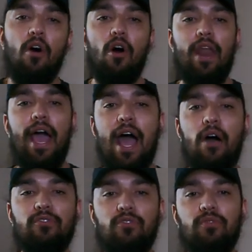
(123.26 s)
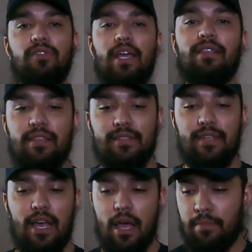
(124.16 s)
on how to set this
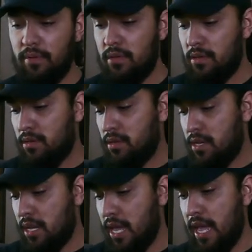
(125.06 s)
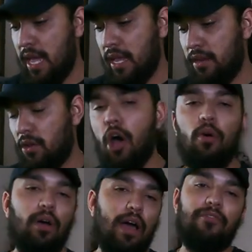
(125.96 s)
up. And
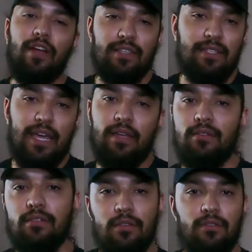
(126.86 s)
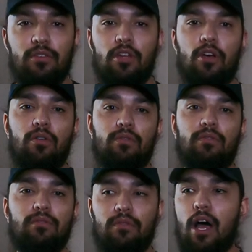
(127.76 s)
oh, I forgot to say, you know,
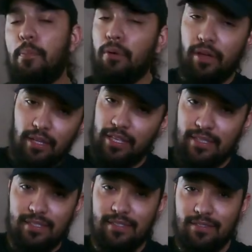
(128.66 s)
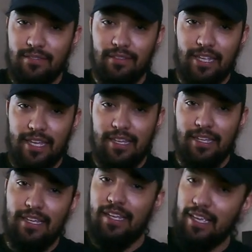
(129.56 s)
I'll put Clint's link
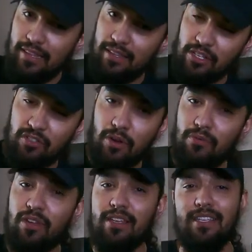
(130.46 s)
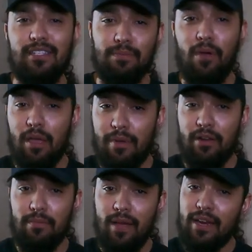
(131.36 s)
in the description because his is probably better
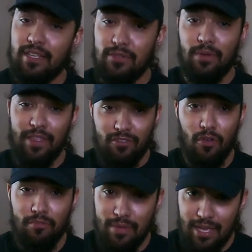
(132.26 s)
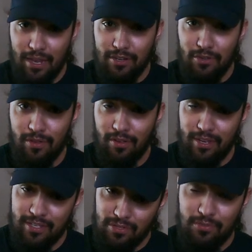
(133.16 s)
than mine. He's the one that showed me how to do it on
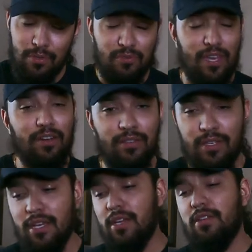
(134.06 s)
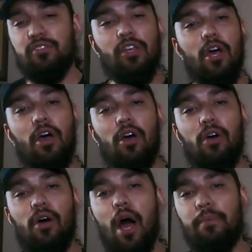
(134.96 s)
his YouTube channel. So
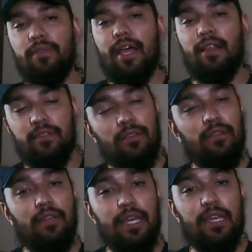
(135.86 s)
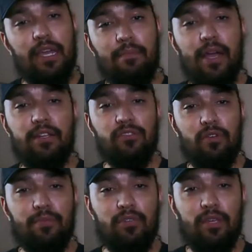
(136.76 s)
I'll put that link in my
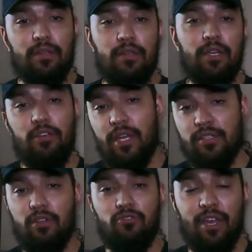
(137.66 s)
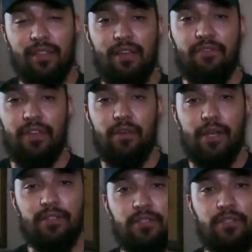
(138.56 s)
description and you guys can go check that video out